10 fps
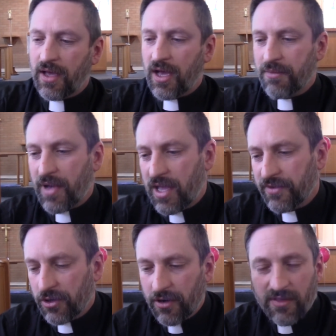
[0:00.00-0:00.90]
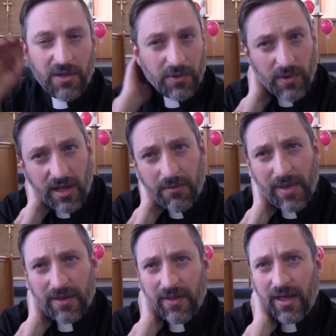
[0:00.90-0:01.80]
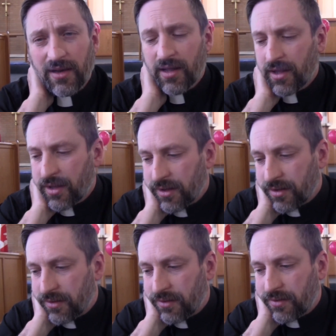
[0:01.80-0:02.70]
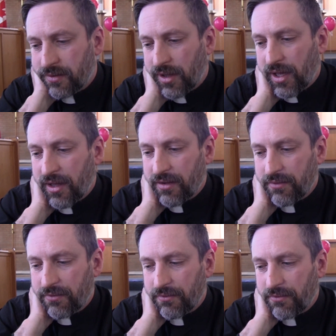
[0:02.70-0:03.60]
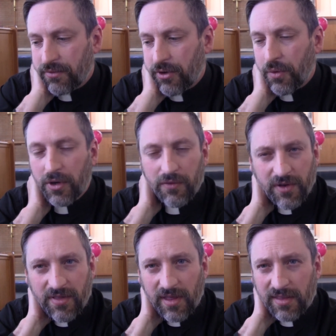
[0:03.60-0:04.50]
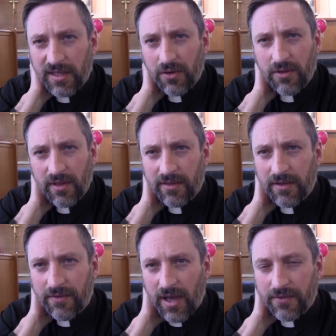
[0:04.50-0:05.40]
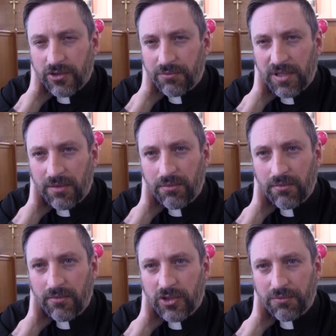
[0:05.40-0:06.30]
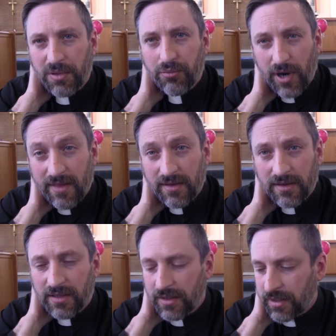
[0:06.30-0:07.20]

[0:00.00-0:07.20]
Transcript: I even heard someone recommend that no one over 60 or 65 should be present.